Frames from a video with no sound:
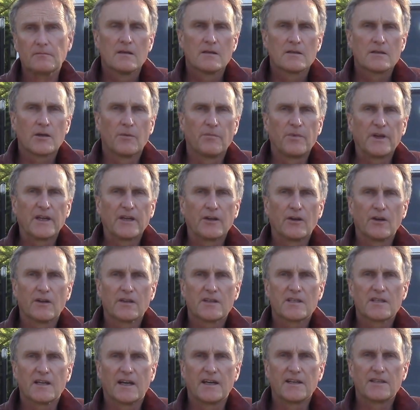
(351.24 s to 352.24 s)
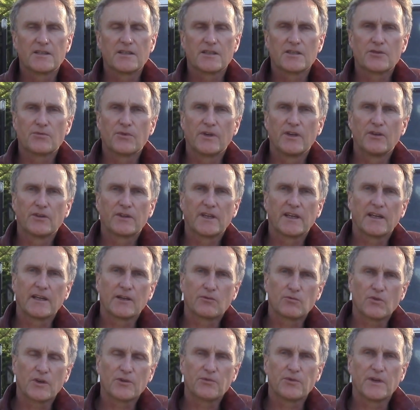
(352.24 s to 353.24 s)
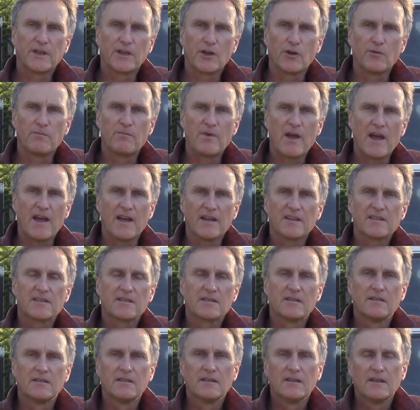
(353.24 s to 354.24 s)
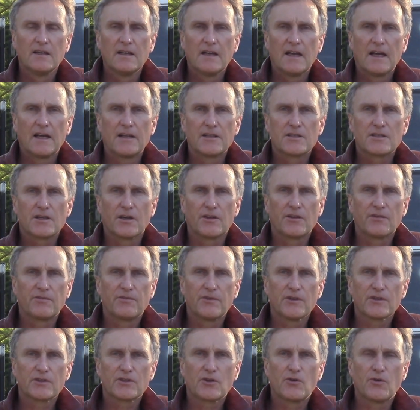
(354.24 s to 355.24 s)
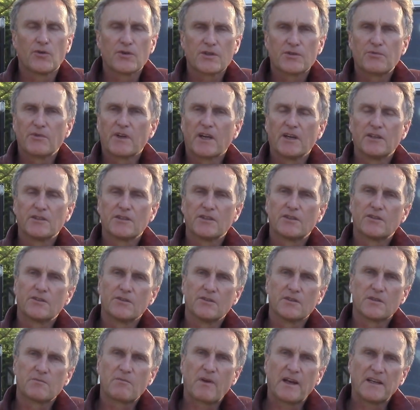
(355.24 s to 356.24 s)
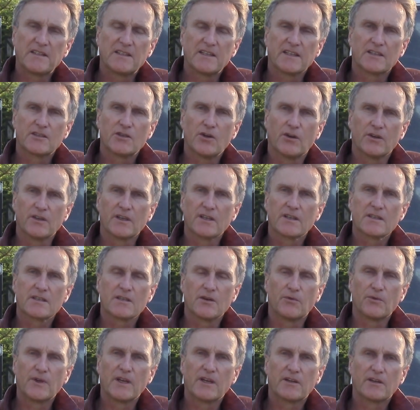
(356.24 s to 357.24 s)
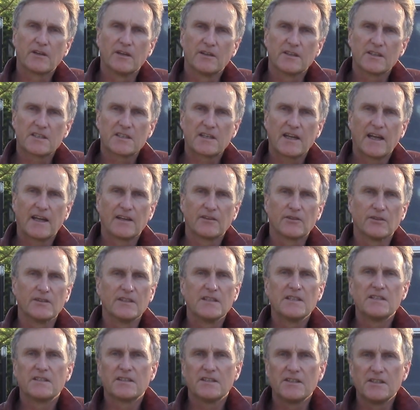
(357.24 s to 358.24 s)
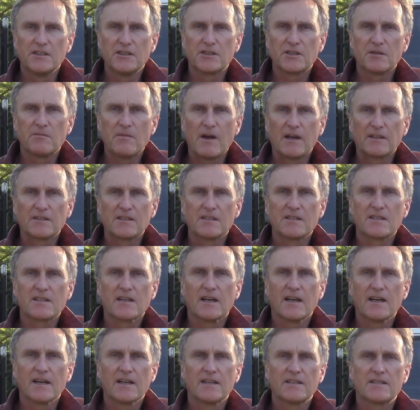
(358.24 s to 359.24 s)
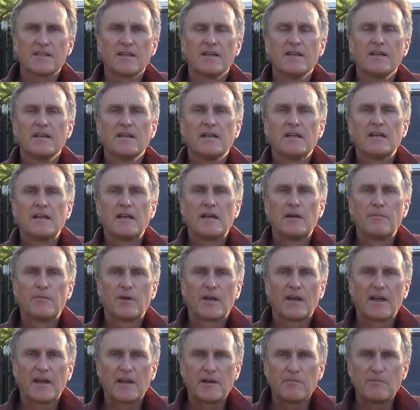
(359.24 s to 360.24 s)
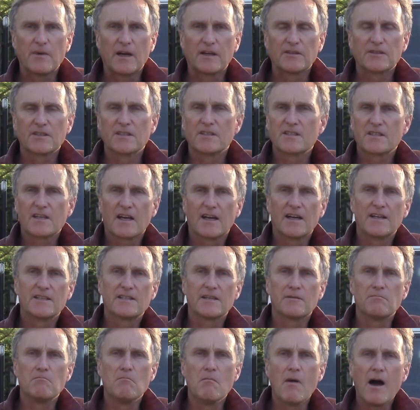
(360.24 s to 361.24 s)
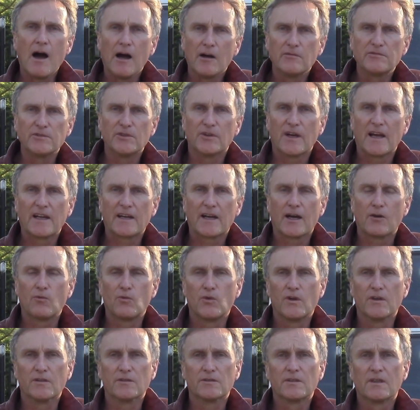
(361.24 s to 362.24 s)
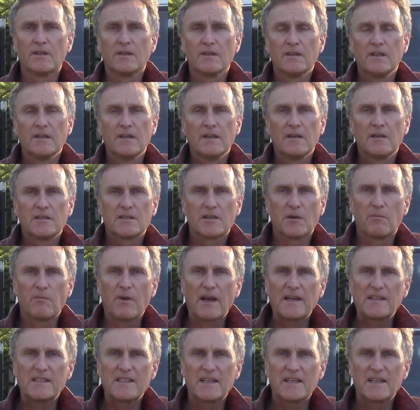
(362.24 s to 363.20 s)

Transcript: So being earth scientists, we're looking at what we know best. And so the first course we're going to do is plate tectonics. So we're going to stand on Indonesian mountainsides, Himalayan mountainsides, and marvel at our world. So plate